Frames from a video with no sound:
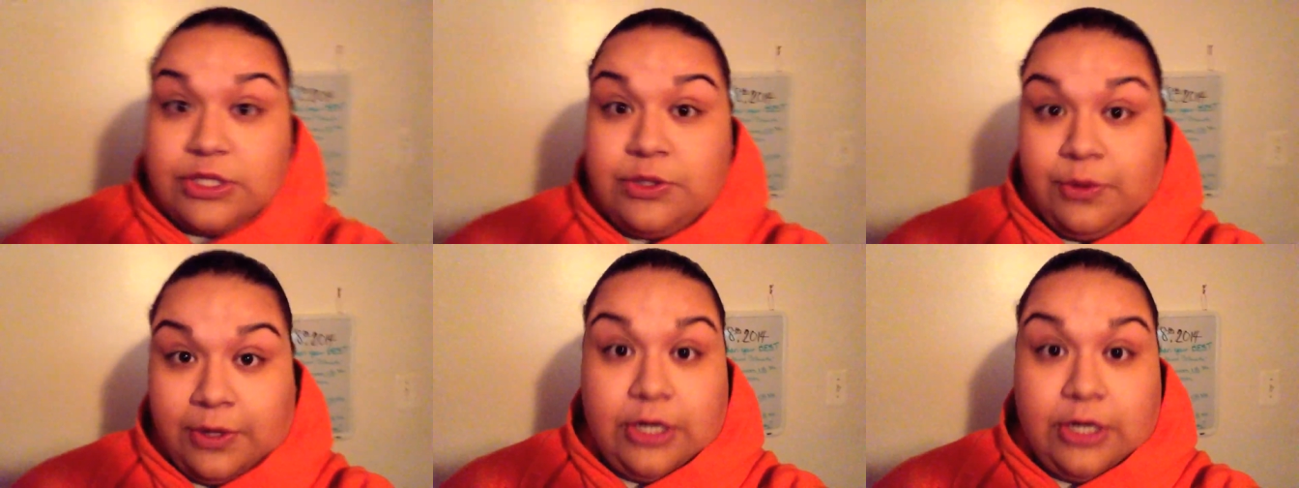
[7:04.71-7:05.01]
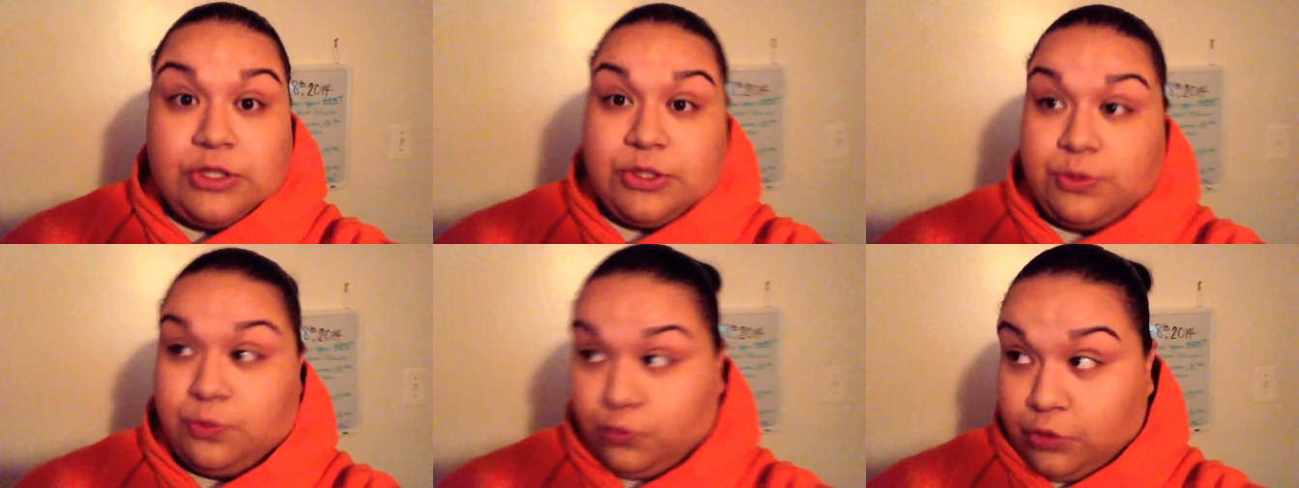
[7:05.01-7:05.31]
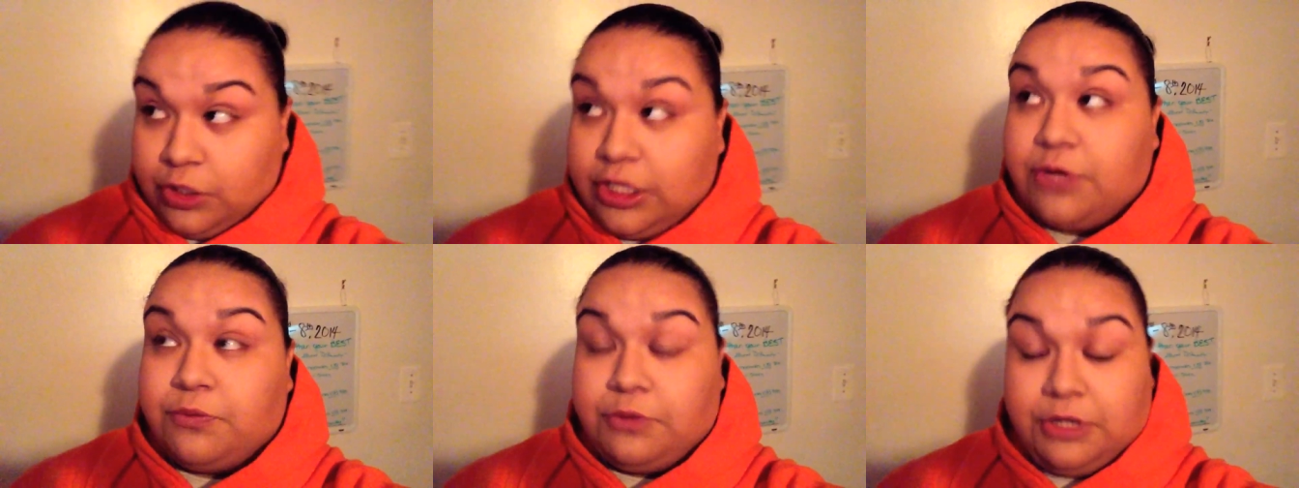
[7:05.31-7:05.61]
You want to know some
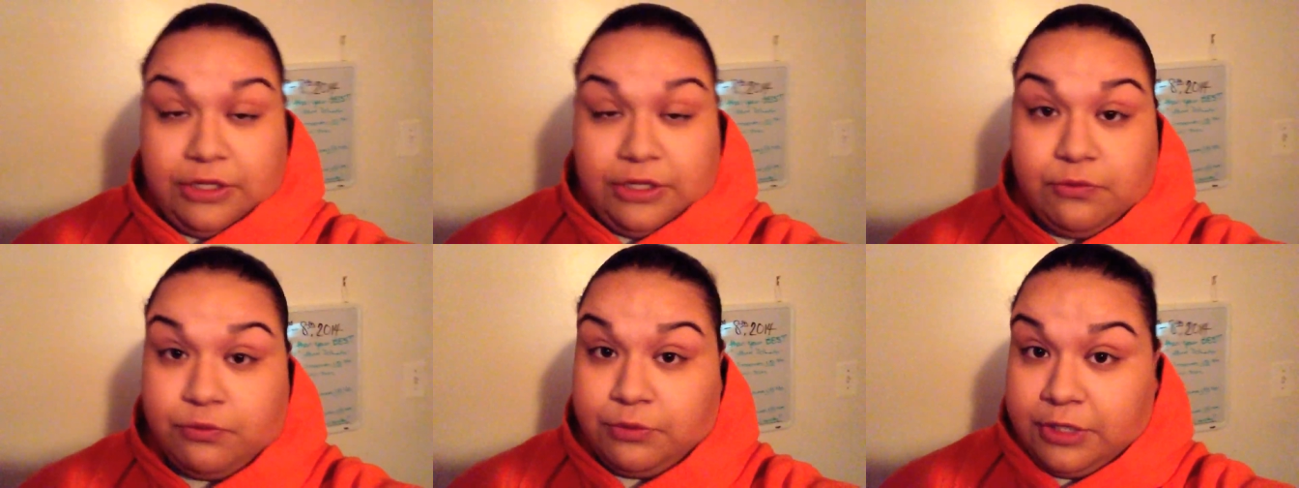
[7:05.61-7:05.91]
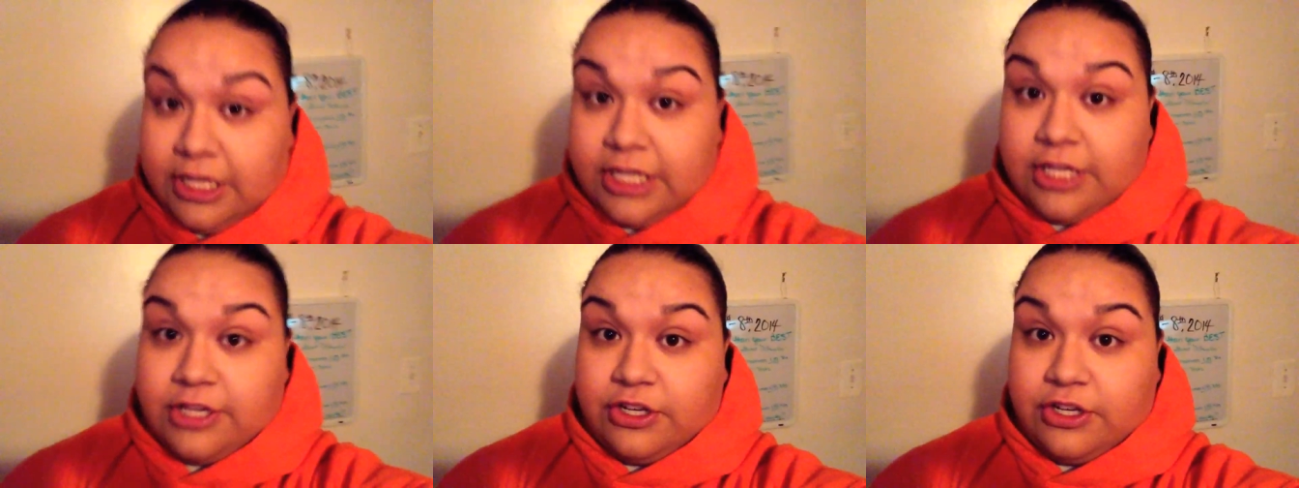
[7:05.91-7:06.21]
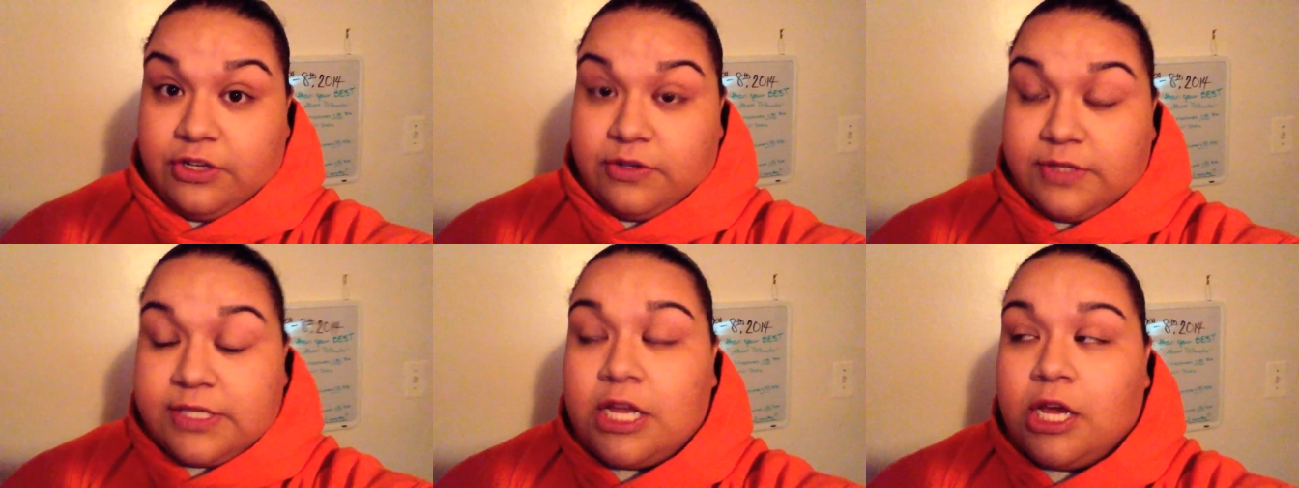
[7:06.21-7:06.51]
really, really, really good
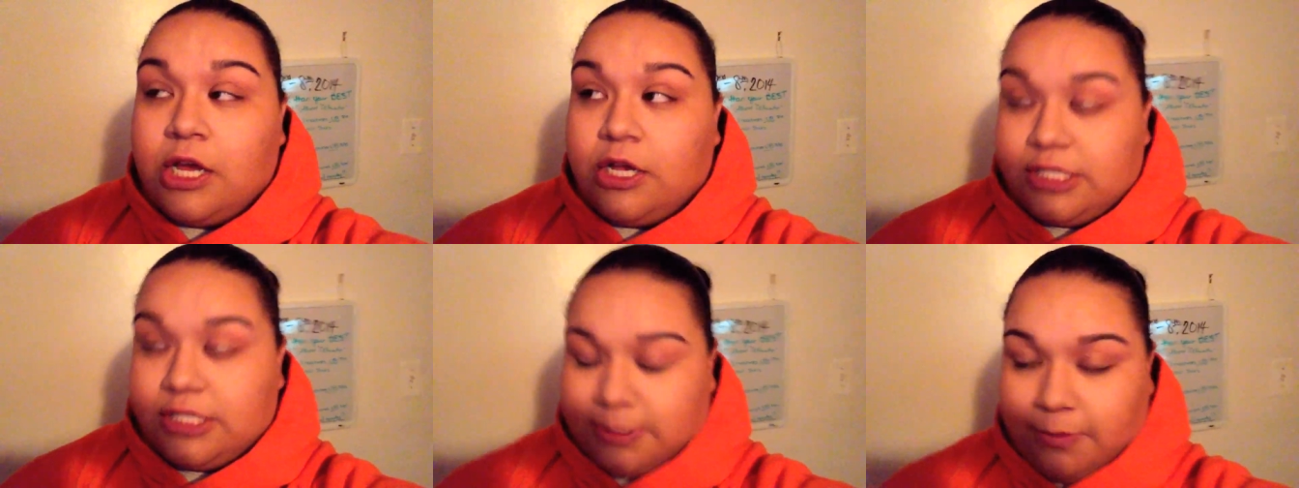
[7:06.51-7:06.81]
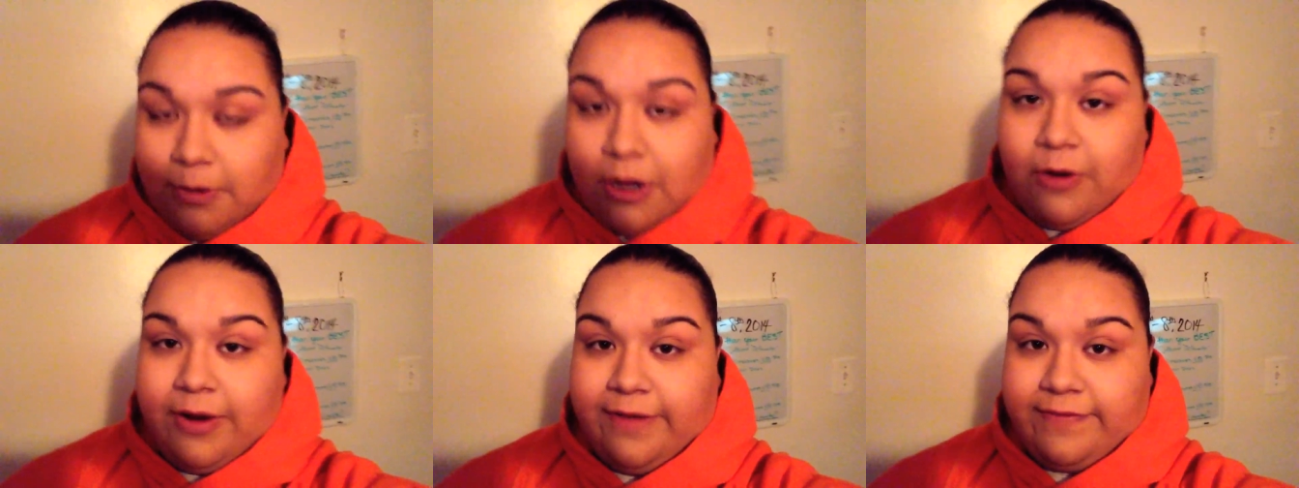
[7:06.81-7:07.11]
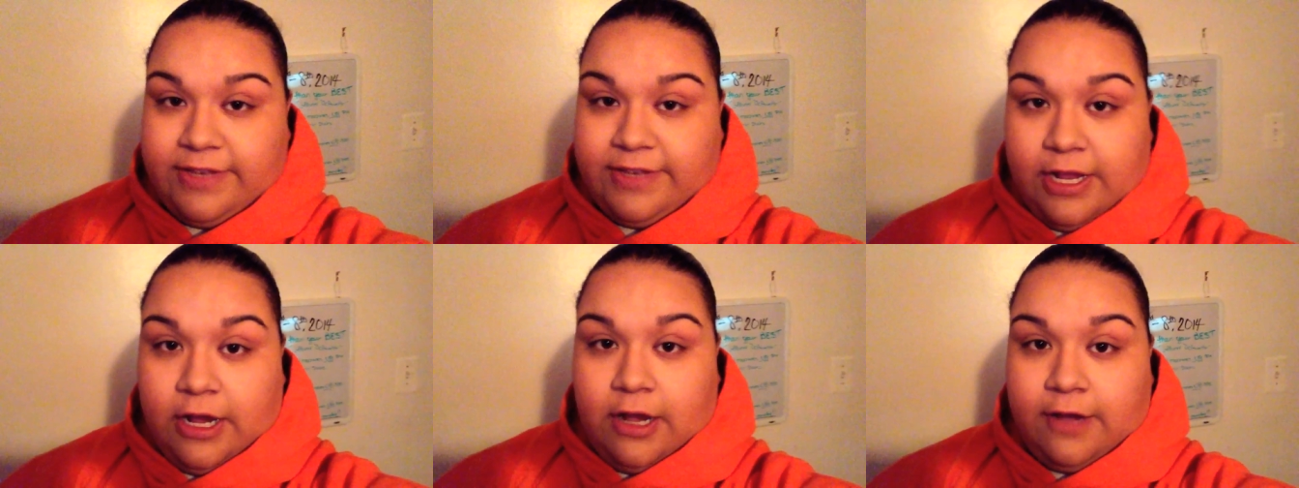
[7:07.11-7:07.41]
news? Tomorrow I have
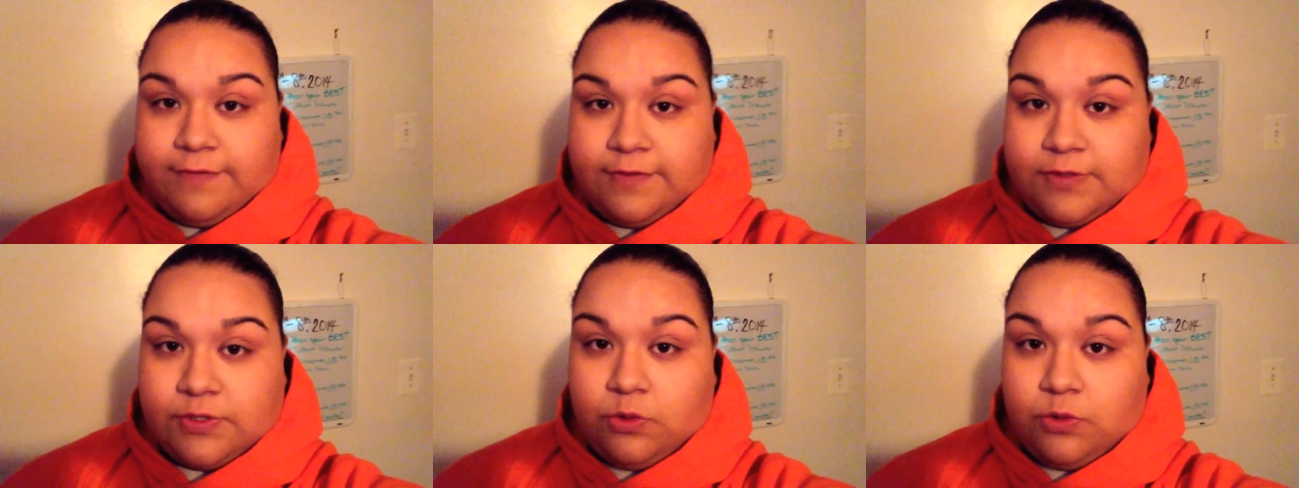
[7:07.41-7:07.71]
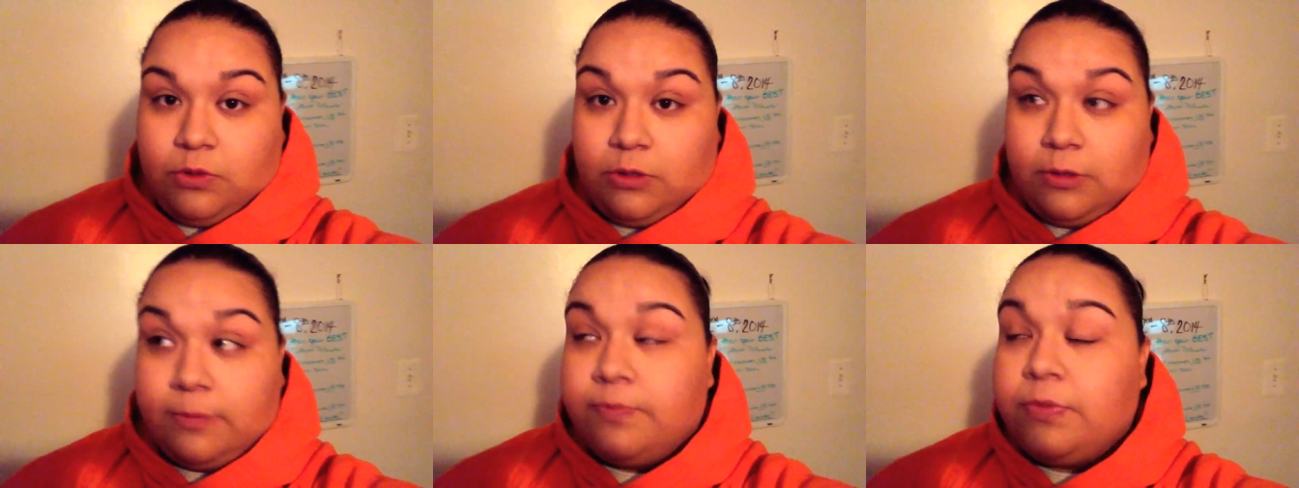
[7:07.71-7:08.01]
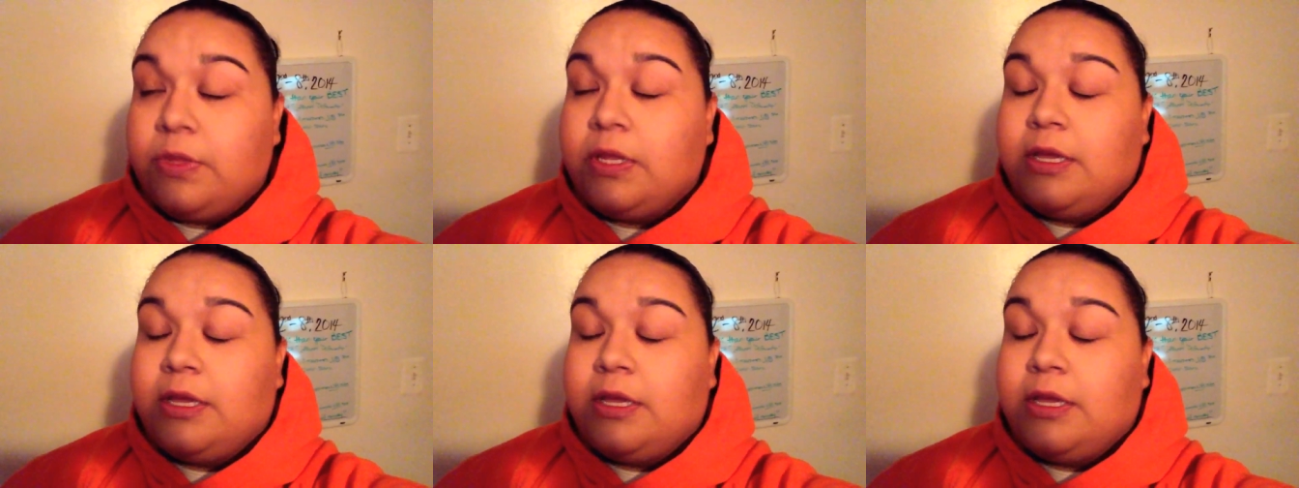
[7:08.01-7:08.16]
the day off of school.